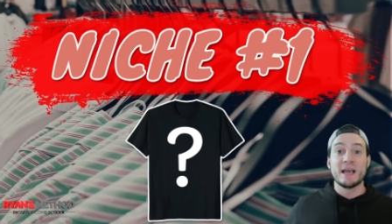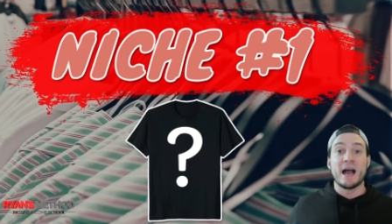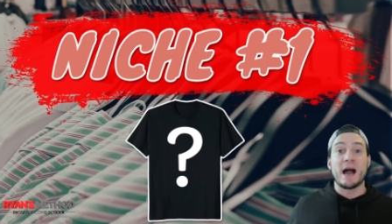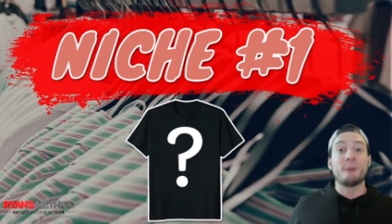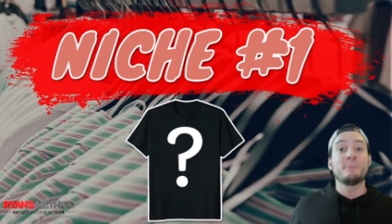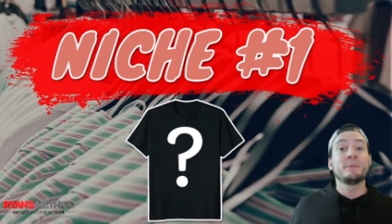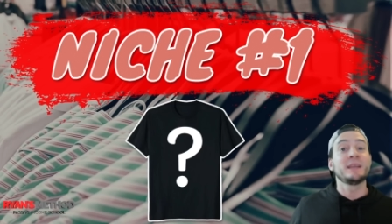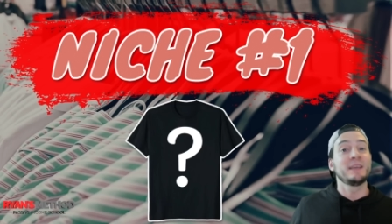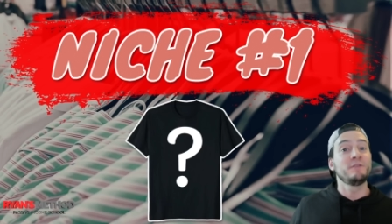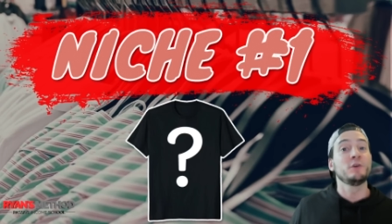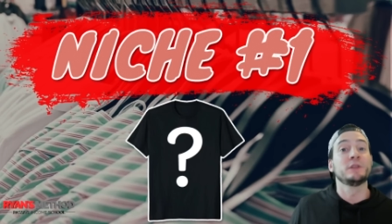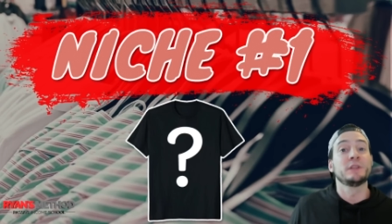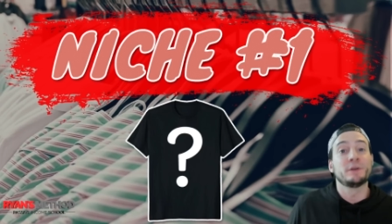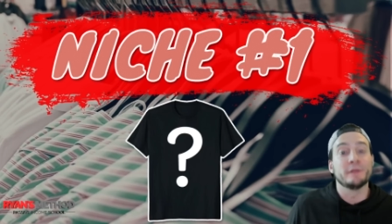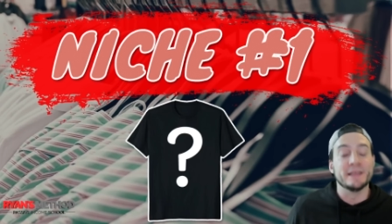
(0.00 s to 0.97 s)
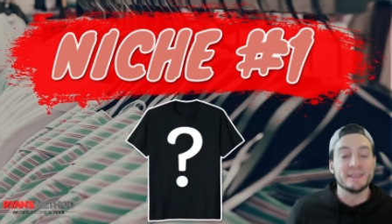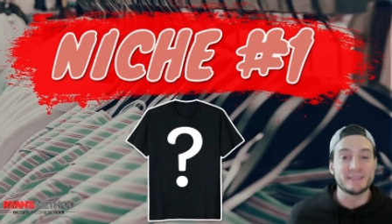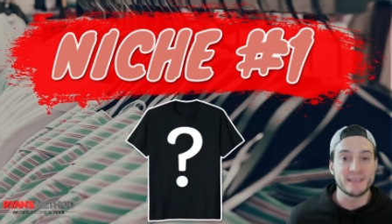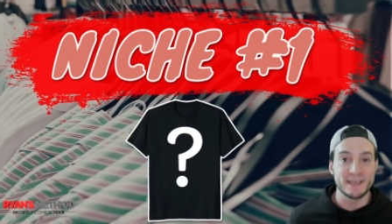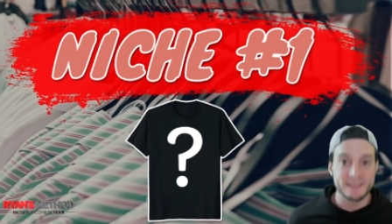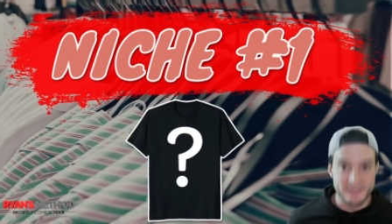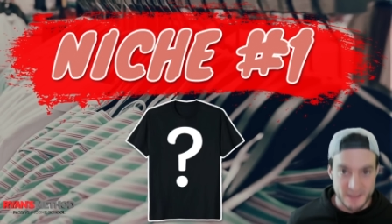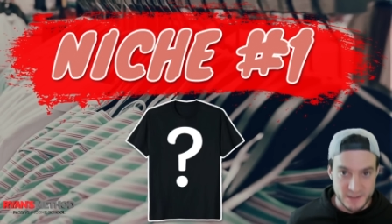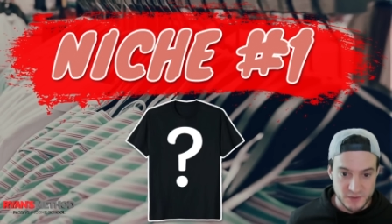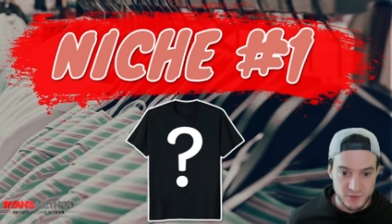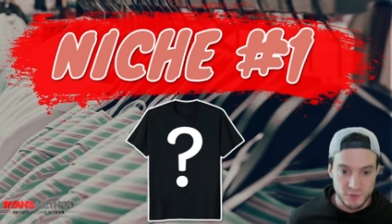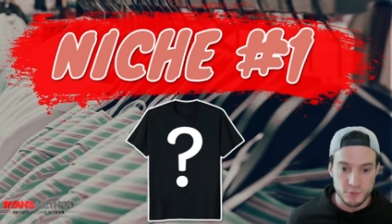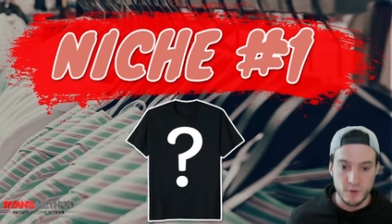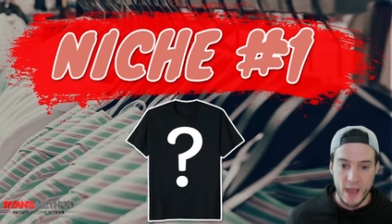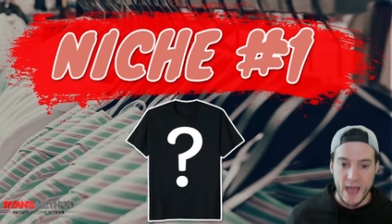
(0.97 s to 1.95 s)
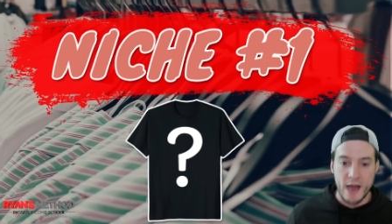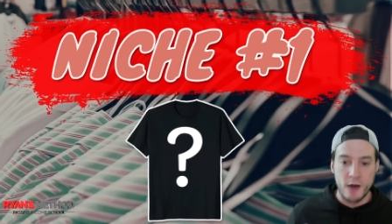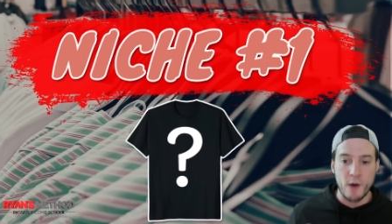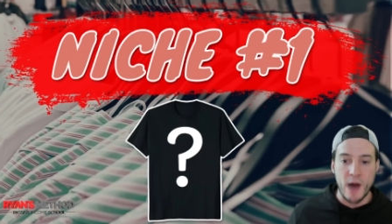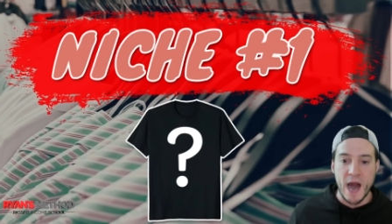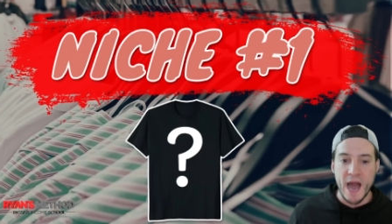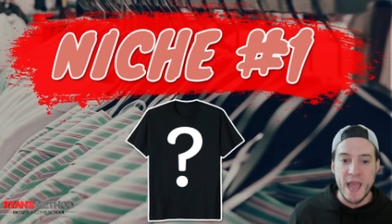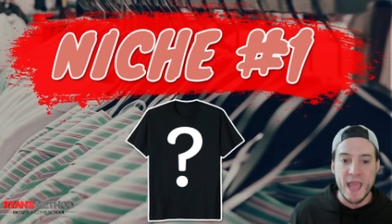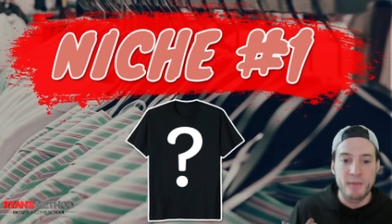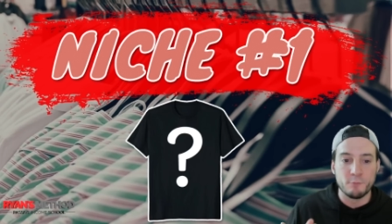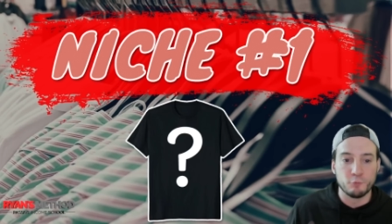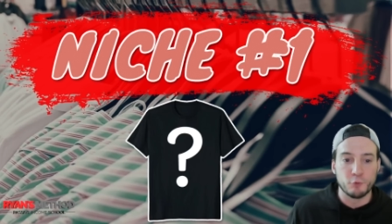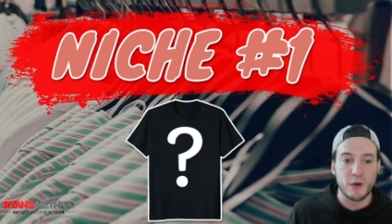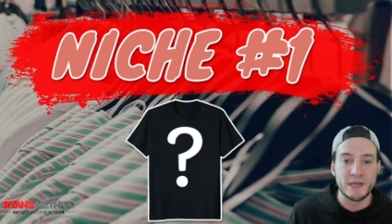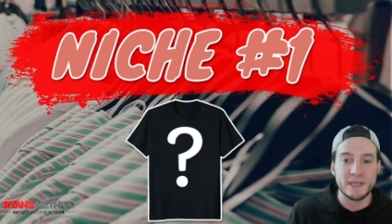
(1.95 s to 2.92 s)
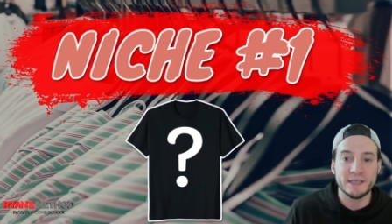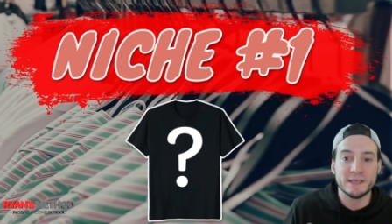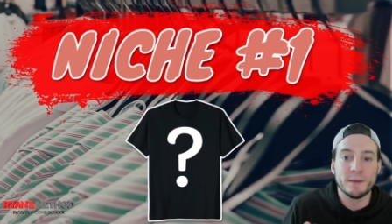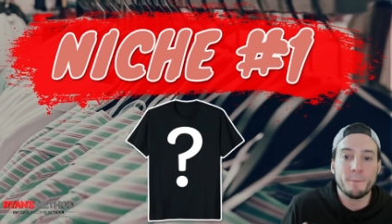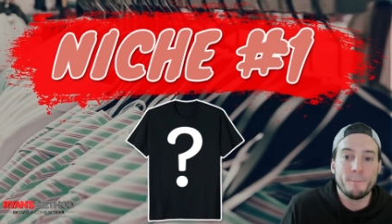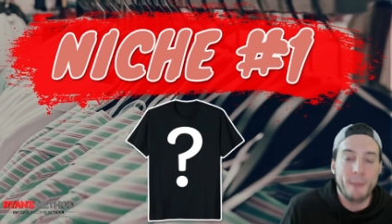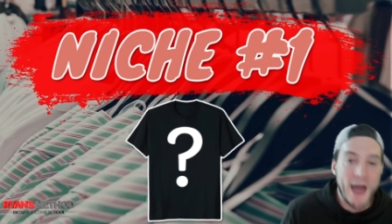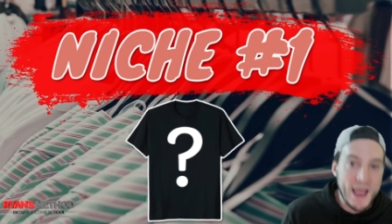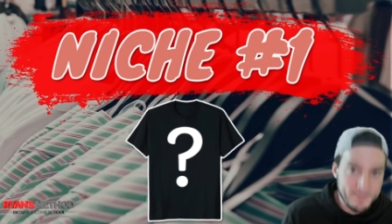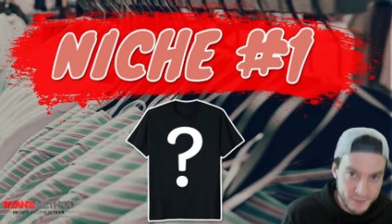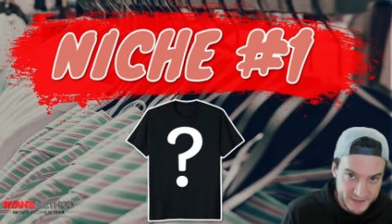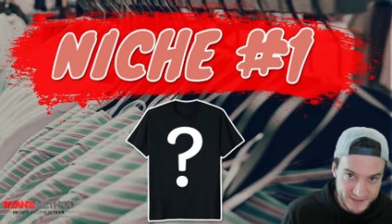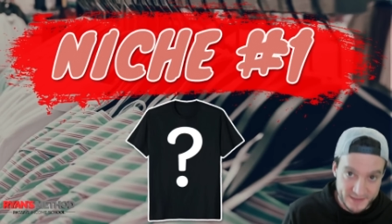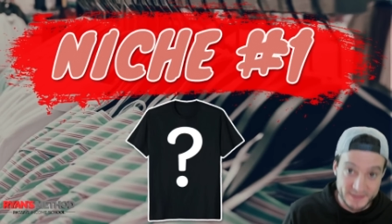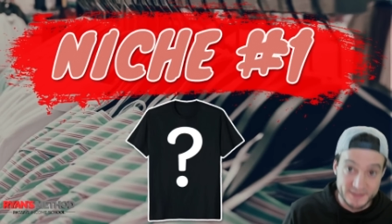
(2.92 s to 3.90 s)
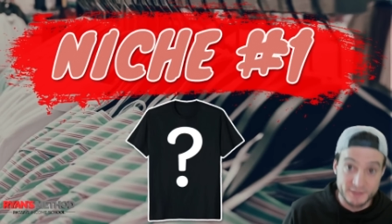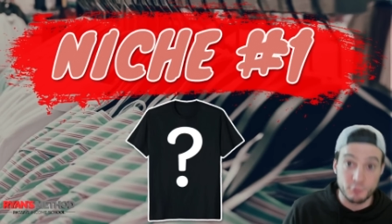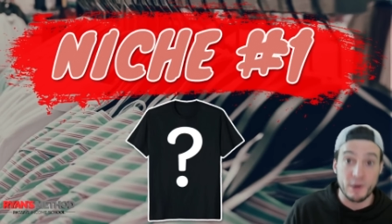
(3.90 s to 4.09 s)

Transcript: I'm going to give you a little insights into how I am running my business.